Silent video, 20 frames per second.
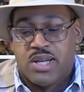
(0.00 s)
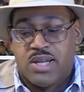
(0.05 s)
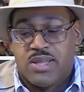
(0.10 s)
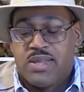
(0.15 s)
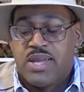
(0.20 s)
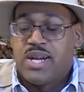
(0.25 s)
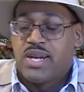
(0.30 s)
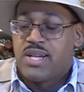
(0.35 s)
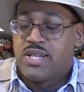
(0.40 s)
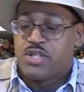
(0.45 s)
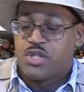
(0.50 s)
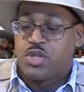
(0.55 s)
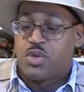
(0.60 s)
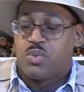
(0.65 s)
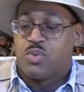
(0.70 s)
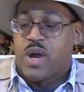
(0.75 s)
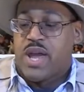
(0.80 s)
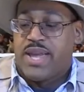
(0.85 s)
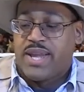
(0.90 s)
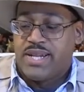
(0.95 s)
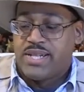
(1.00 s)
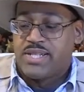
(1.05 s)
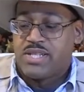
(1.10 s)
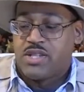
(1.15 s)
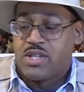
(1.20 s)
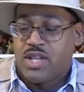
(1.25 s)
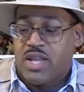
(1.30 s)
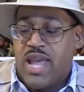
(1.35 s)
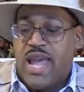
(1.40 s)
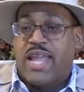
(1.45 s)
than it is to rays
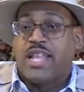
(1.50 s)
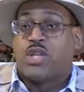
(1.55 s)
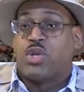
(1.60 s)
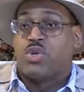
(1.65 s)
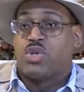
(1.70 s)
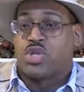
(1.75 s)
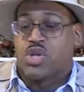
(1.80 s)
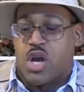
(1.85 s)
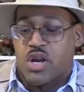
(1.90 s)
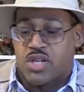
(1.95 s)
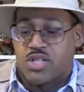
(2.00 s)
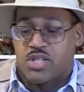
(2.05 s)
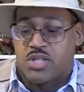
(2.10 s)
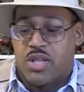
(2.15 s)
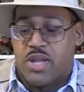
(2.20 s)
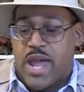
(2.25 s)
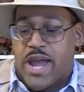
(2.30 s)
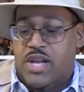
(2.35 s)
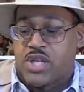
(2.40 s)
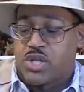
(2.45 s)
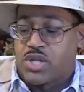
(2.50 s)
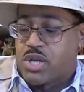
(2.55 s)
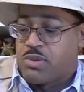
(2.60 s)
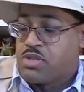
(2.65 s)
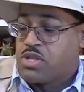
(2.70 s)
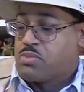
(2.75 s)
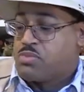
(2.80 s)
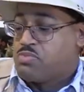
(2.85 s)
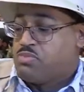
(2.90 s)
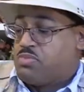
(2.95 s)
and to sharks. Actually, I
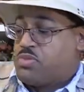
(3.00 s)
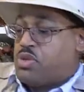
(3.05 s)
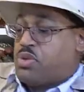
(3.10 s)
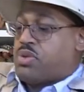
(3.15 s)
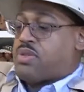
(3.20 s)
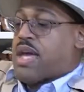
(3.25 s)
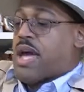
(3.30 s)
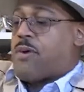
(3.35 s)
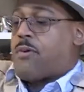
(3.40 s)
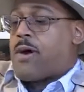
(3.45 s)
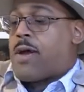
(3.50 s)
should do it that